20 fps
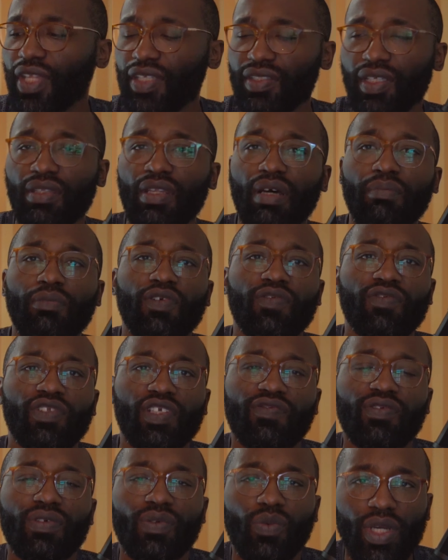There's a number of
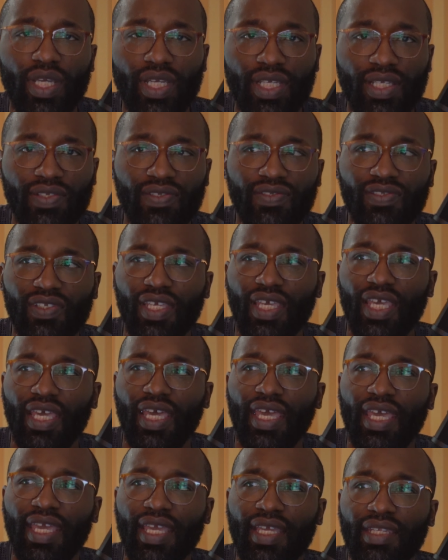different ways,
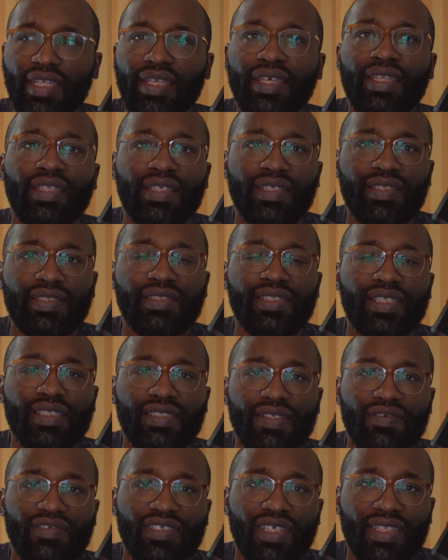and in this
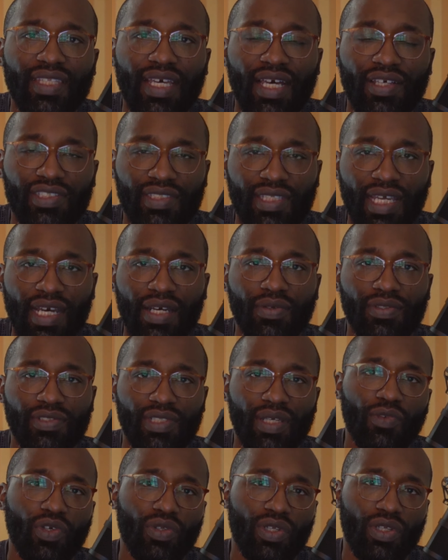season of 10,000 Hours,
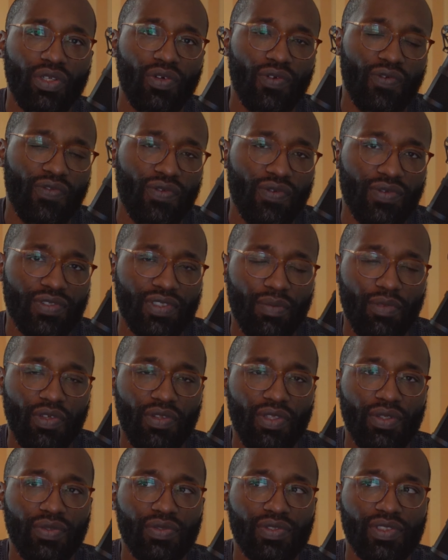I'm going to go through some
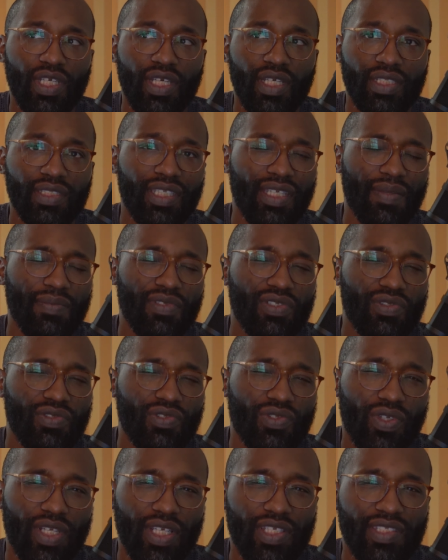of those tips and
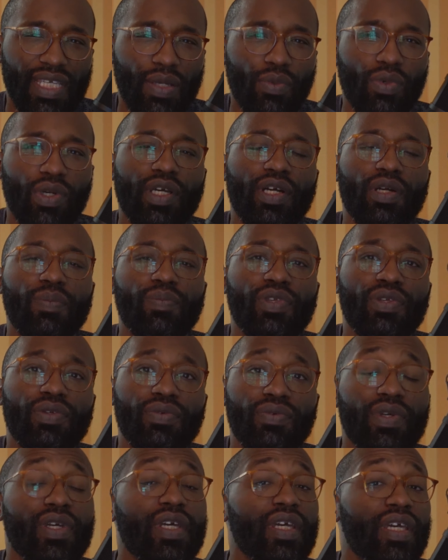tricks that will help
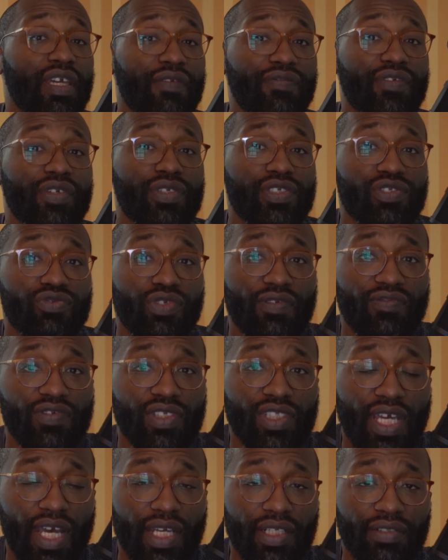you, if you're a street
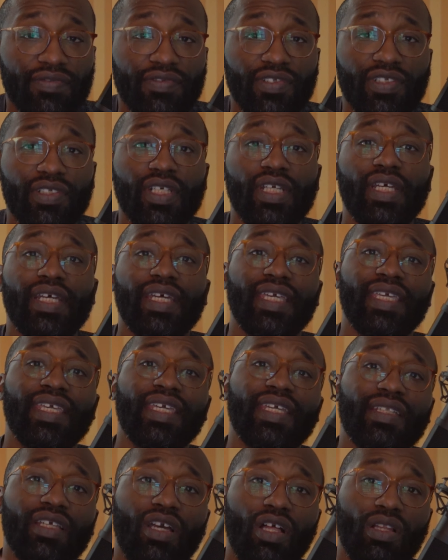photographer,
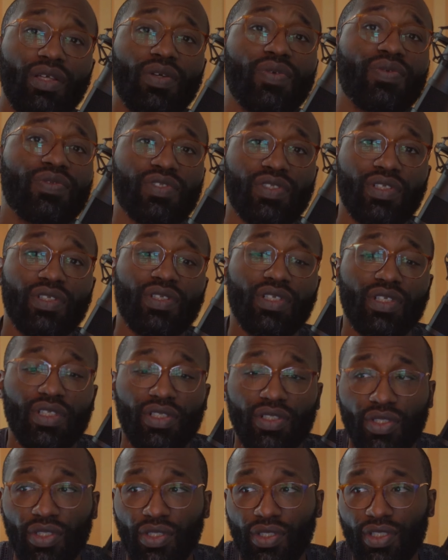get closer
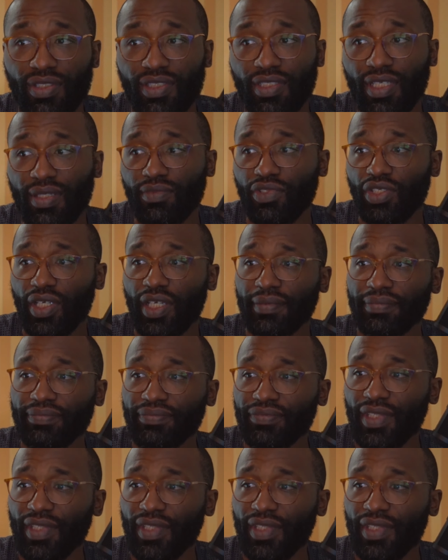to your subject.